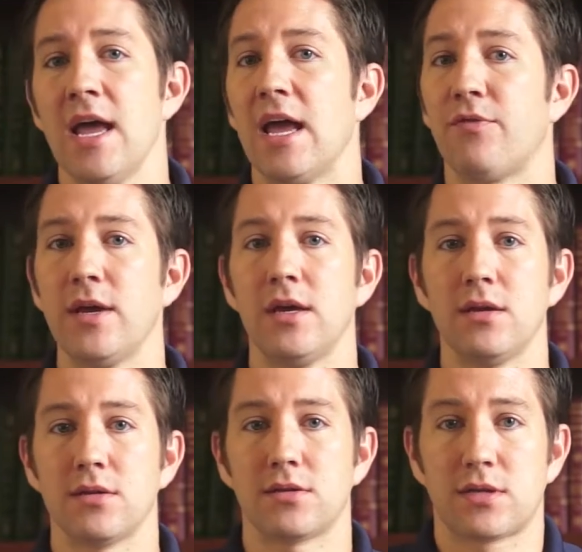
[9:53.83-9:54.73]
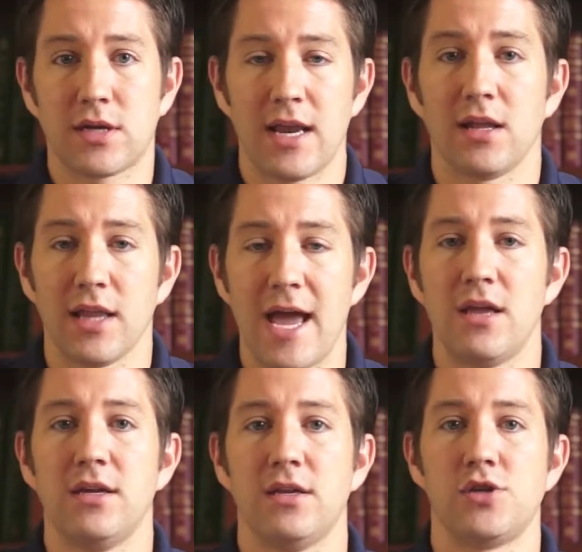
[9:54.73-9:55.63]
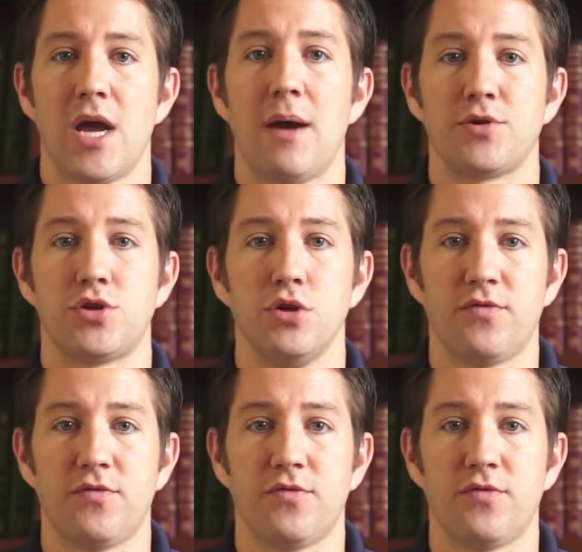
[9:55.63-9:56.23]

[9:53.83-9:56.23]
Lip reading: If we kind of landed in chapter 2,